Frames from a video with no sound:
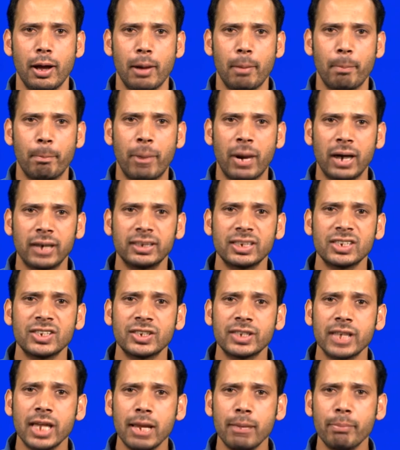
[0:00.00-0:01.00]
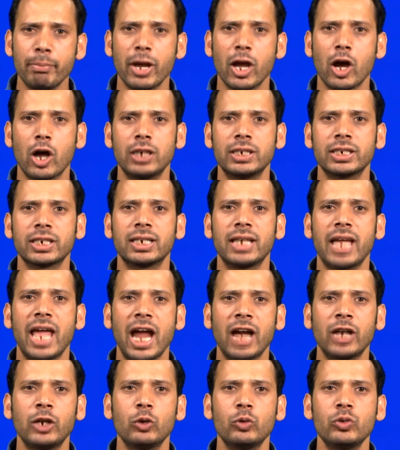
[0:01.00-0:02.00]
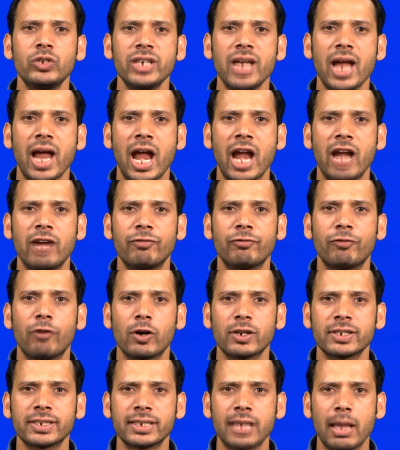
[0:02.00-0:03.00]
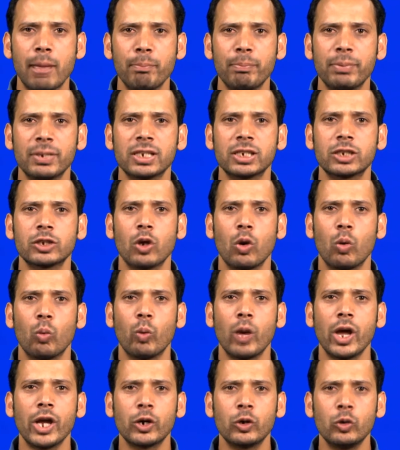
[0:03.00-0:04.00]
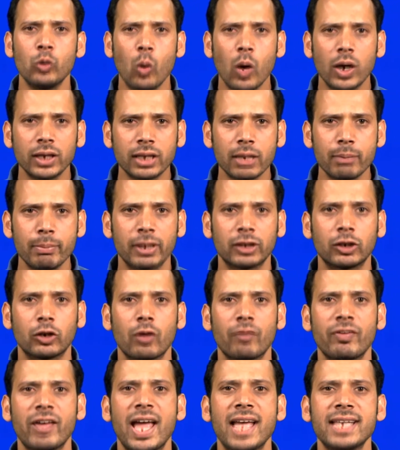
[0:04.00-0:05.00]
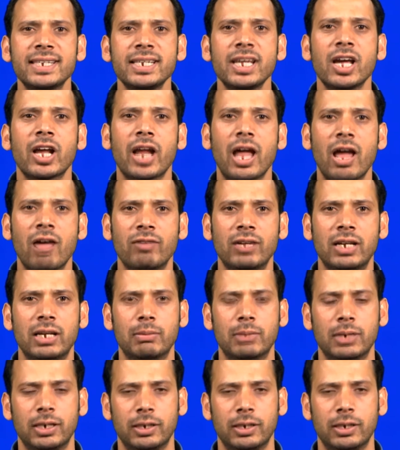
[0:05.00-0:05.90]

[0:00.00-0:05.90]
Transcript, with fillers: but the same biological activity and for samples where no other method of assay are available.